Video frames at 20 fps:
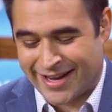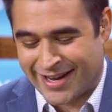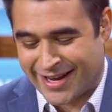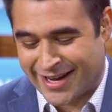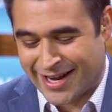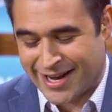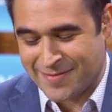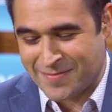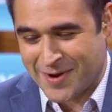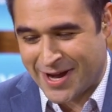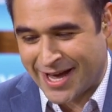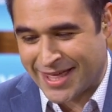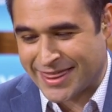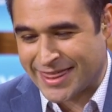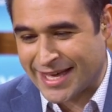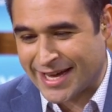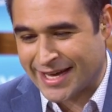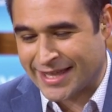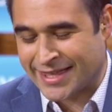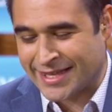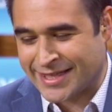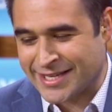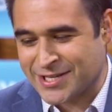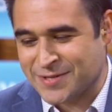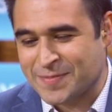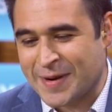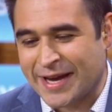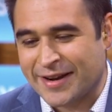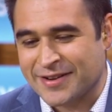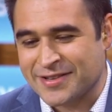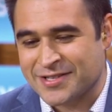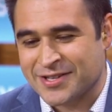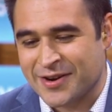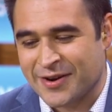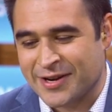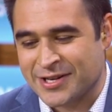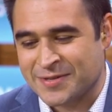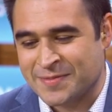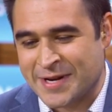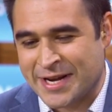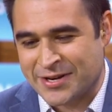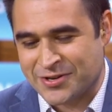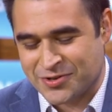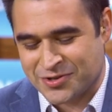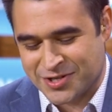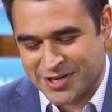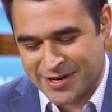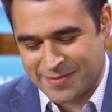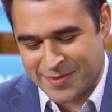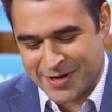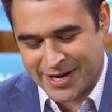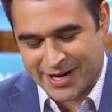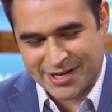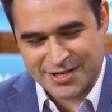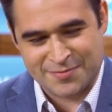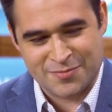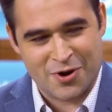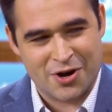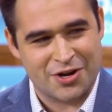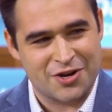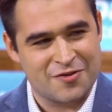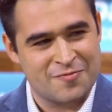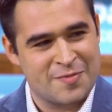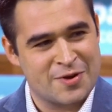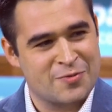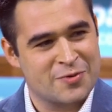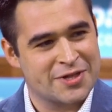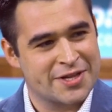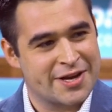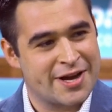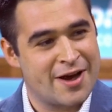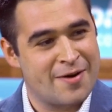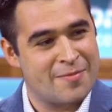Um, I think that this panel is going to be interesting because, Mark, you've been with the